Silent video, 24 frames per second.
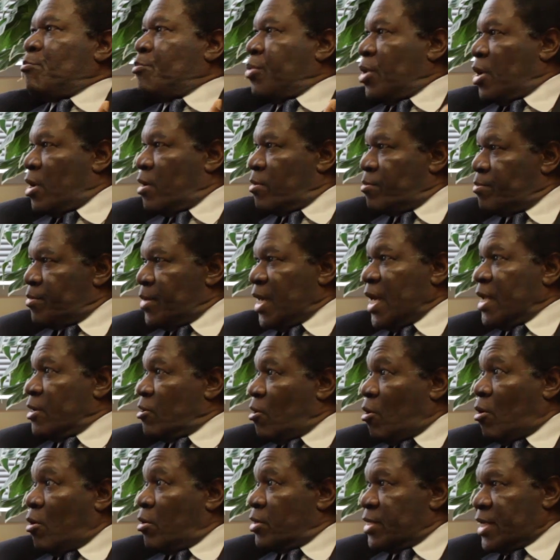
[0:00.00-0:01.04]
plum,
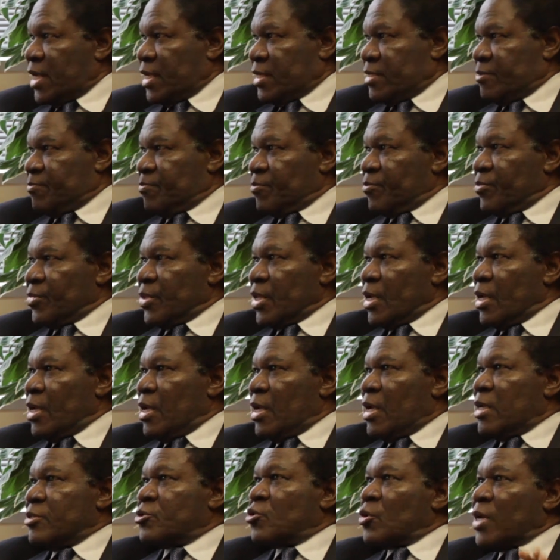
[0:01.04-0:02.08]
and all that,
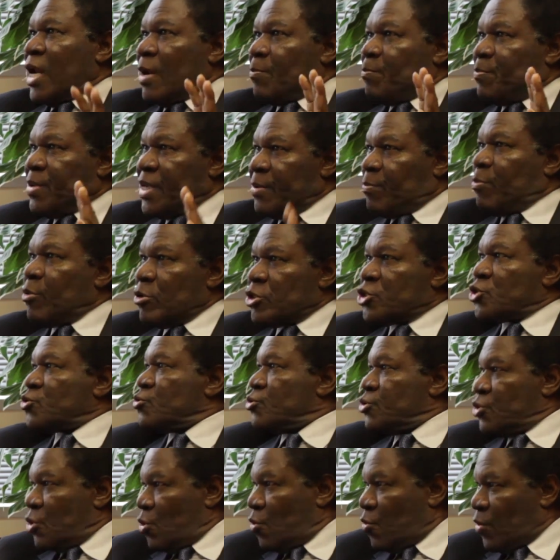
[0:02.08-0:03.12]
so that people
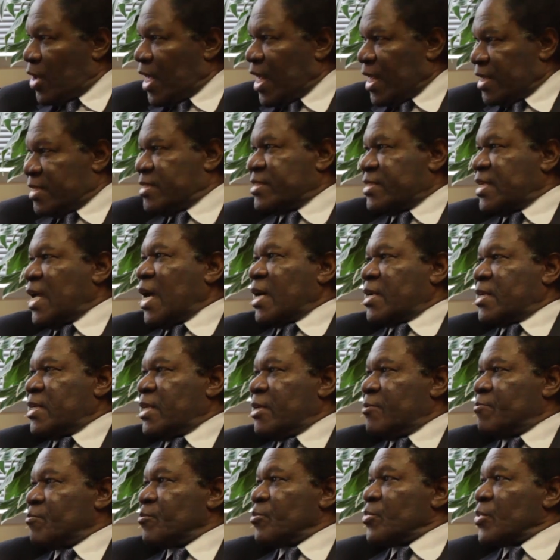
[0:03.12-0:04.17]
should know
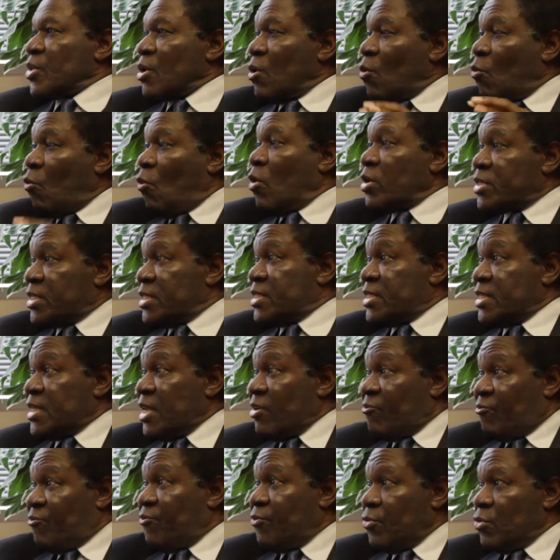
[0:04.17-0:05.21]
exactly what is in
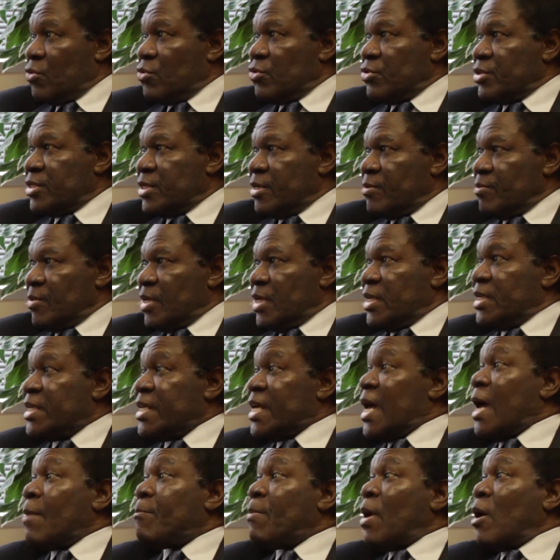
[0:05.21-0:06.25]
the food
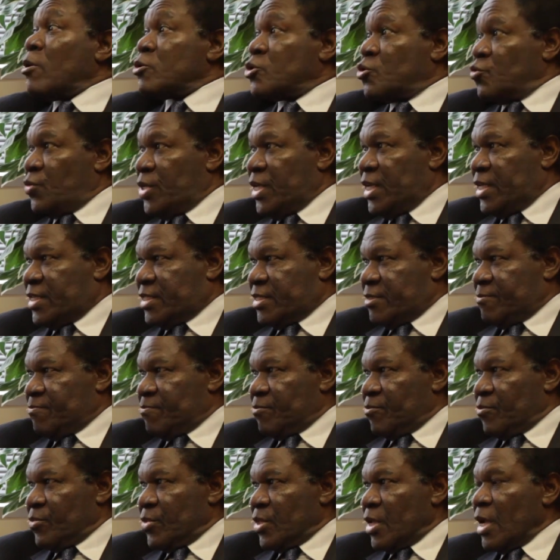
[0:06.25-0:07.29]
they are about to eat.
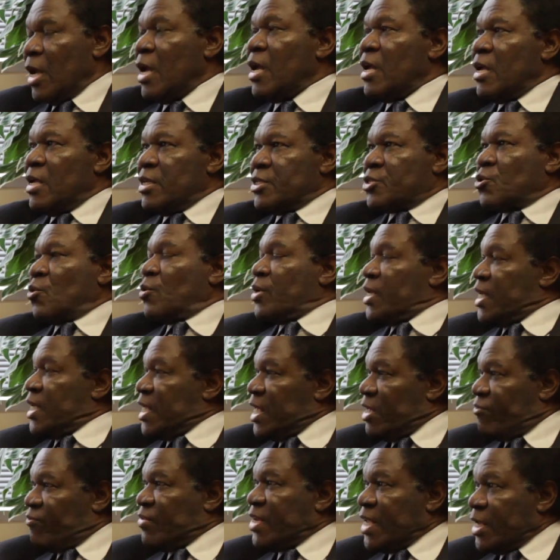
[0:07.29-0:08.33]
So
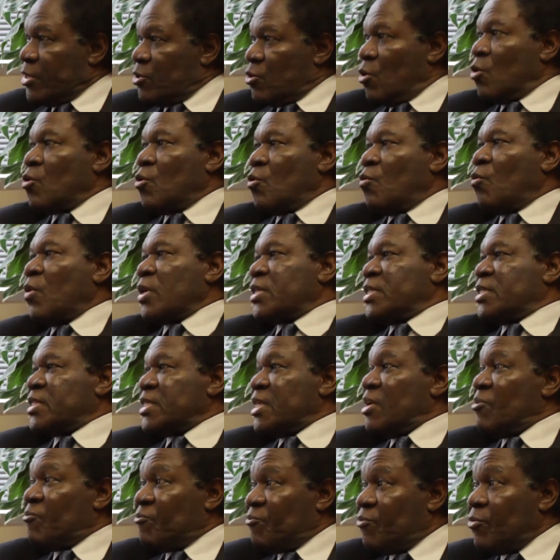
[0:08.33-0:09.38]
if they know what is in
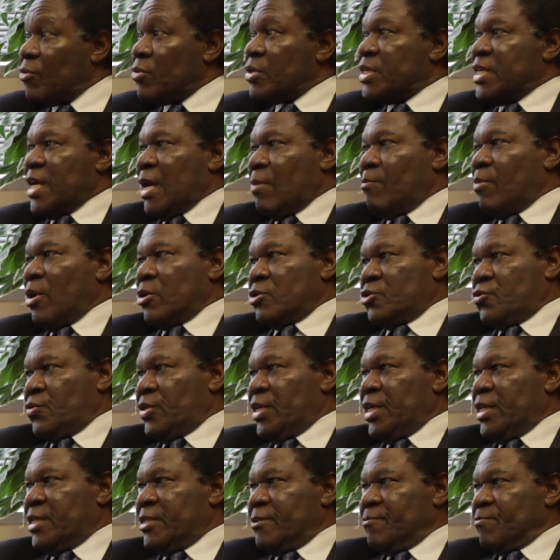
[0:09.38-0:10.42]
the food they are about to
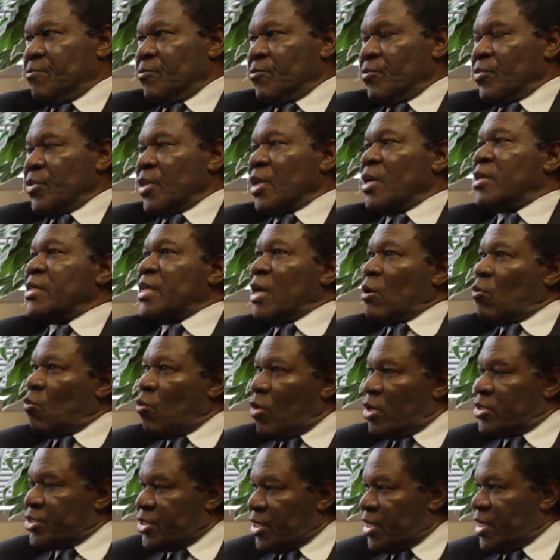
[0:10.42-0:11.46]
eat, the
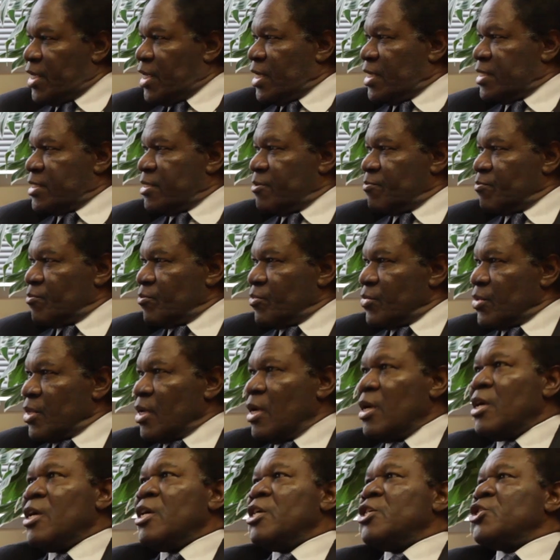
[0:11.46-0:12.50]
question is,
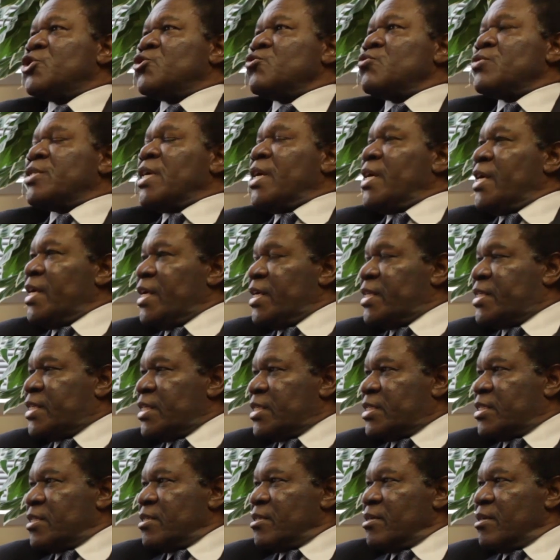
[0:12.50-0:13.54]
should they eat
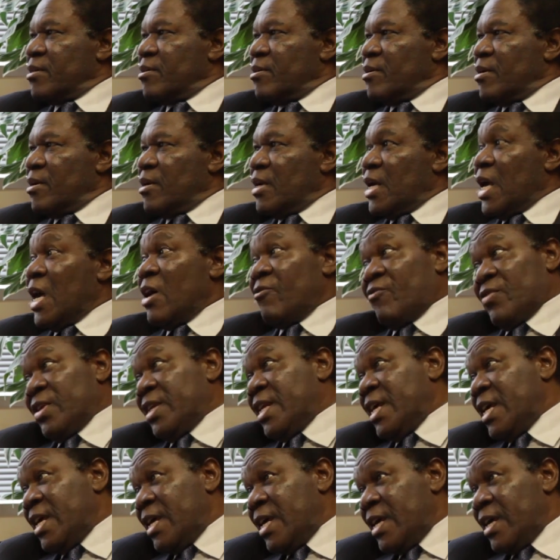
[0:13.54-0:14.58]
it every
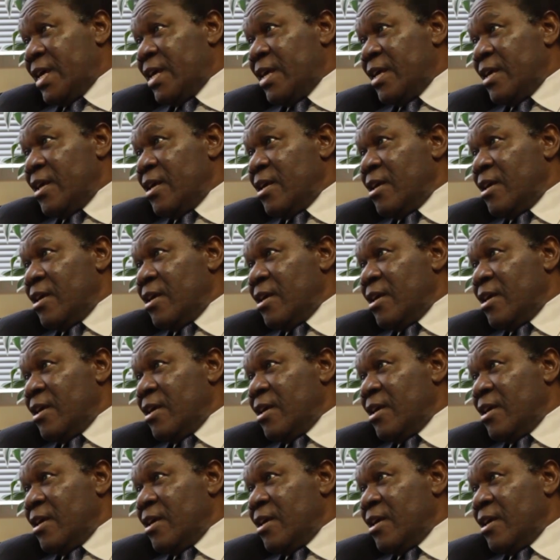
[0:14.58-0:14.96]
day,